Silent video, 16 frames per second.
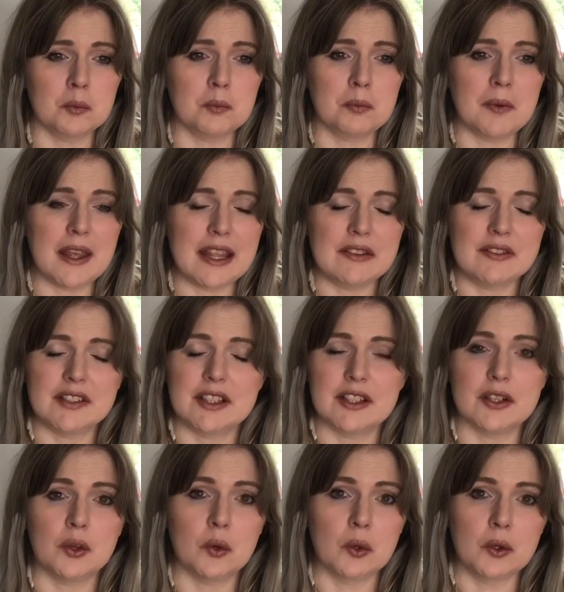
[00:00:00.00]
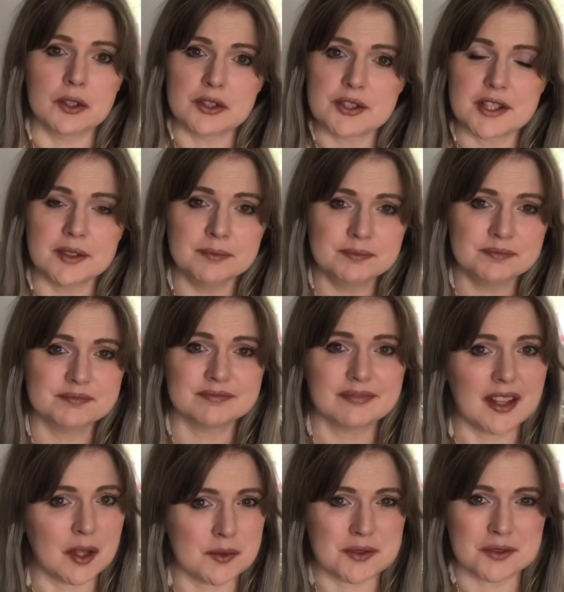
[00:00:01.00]
even to order some,
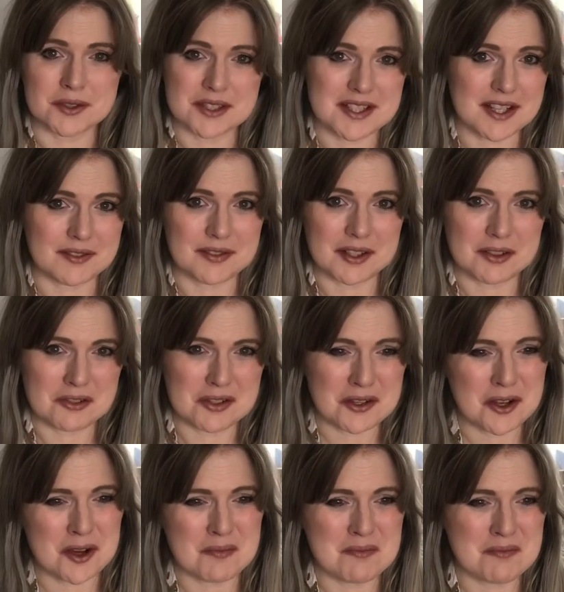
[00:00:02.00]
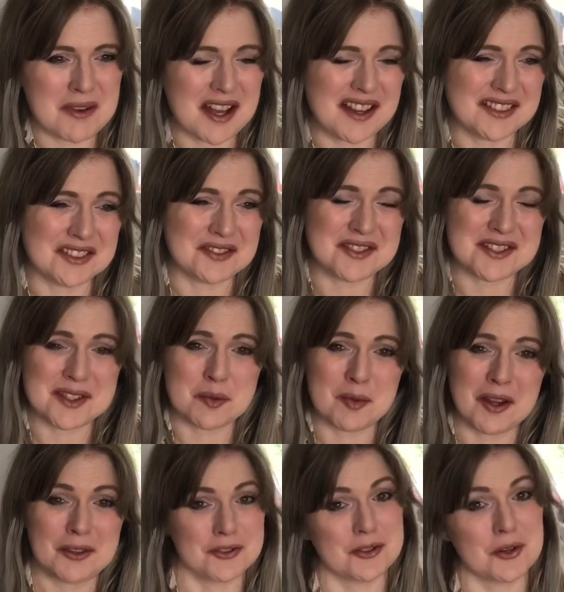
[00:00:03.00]
it was going to take forever to come, and obviously the
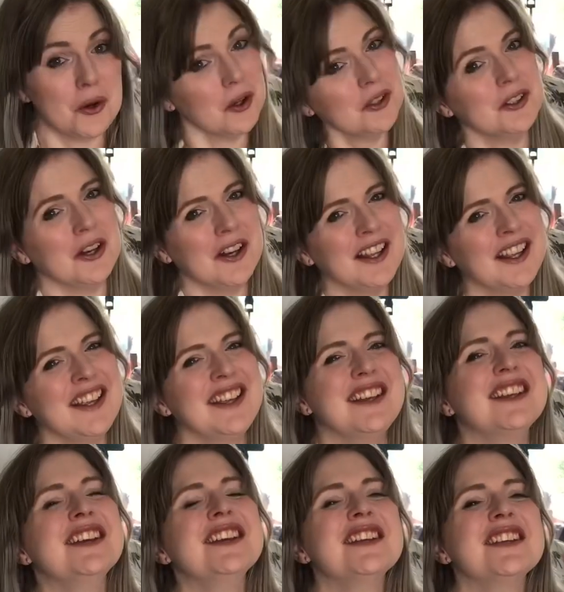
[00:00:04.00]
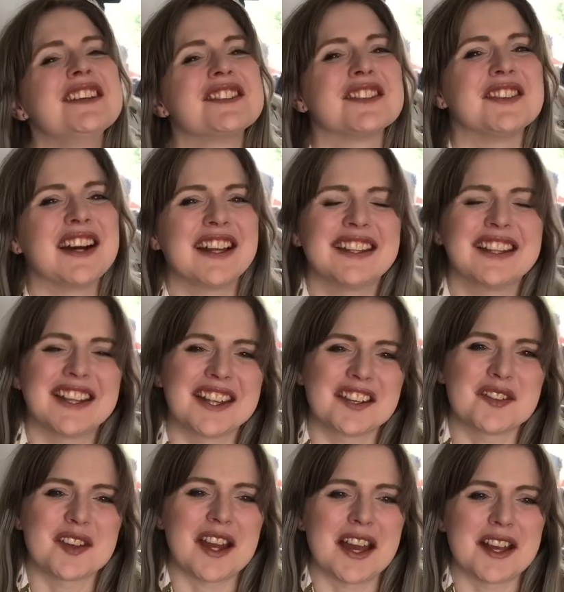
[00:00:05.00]
weather's gone now, so I had to get a
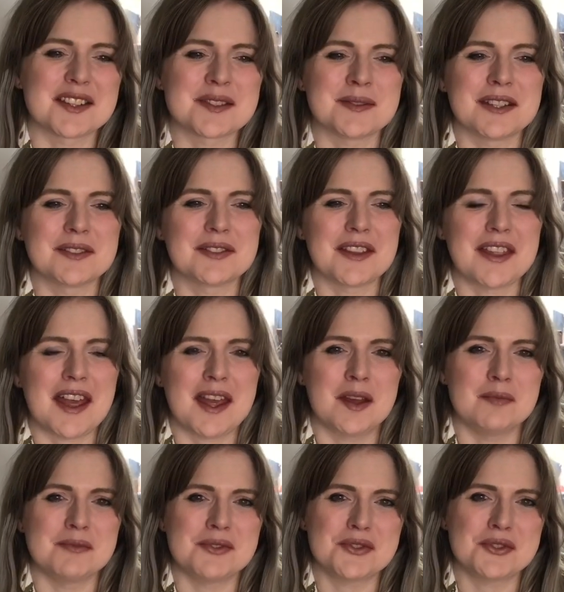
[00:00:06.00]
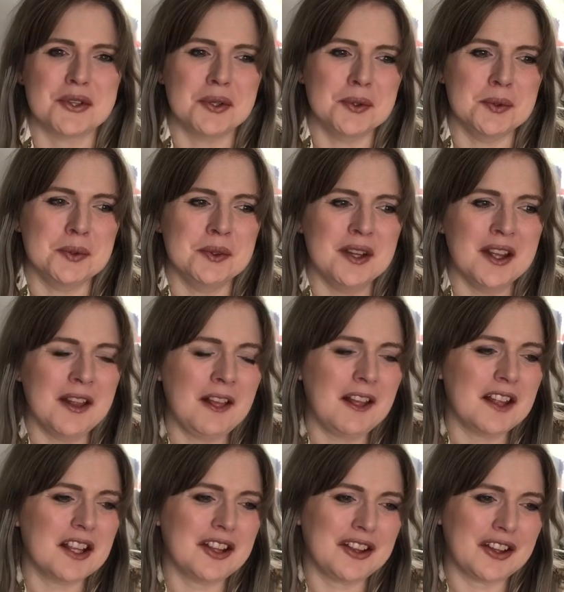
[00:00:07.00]
few hats made for them. So
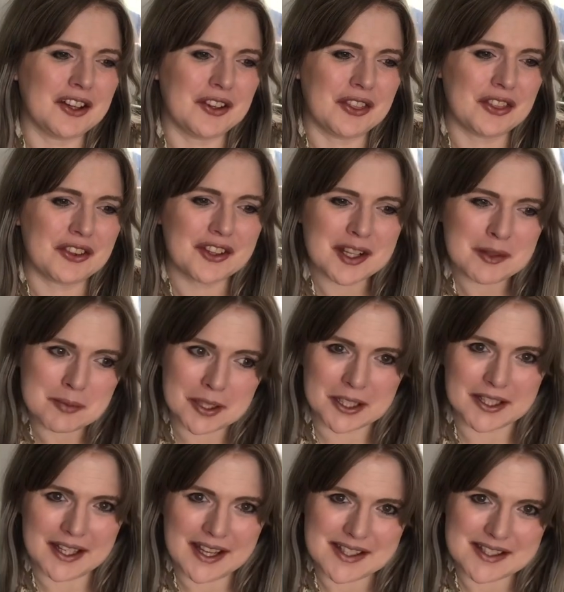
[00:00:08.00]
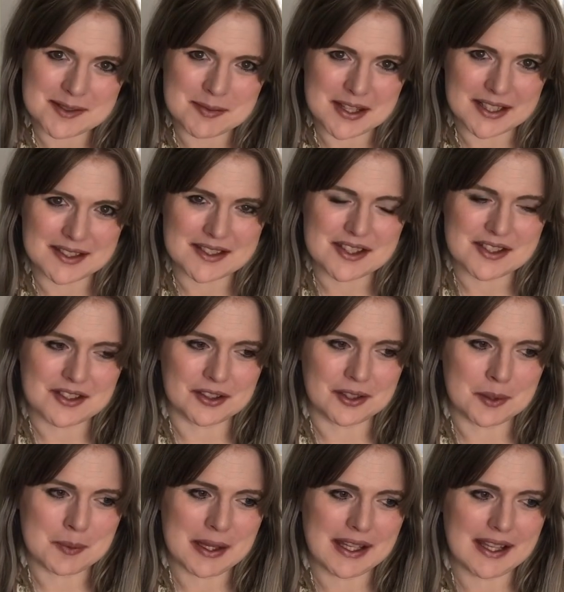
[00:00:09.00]
got 3 bucket hats made at the start of
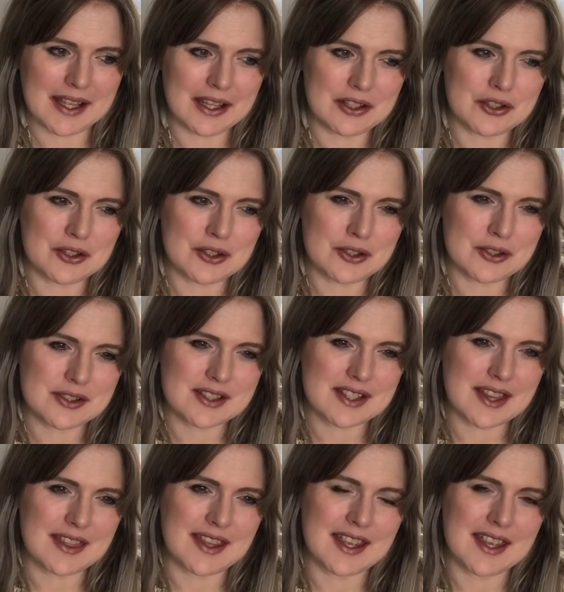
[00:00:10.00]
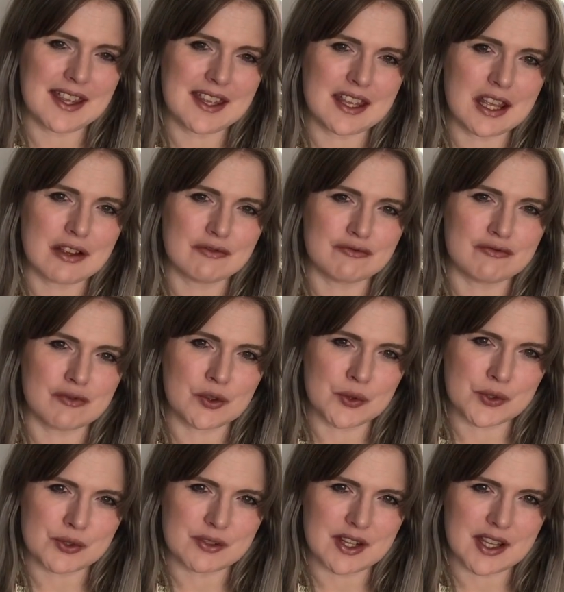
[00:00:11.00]
the week. I used the
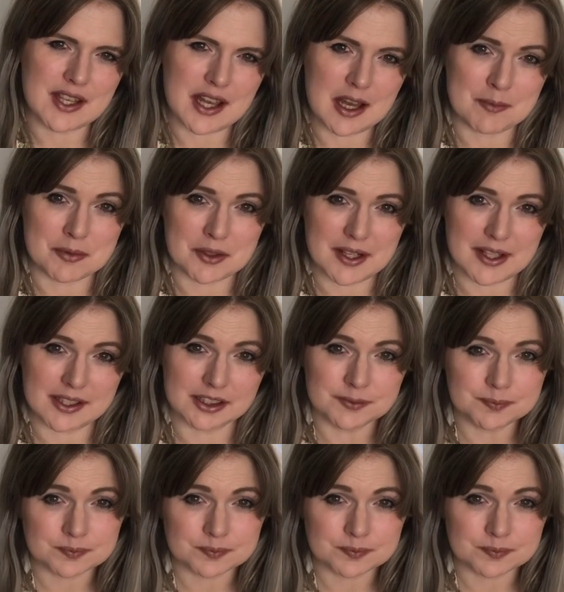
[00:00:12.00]
Rosery Apparel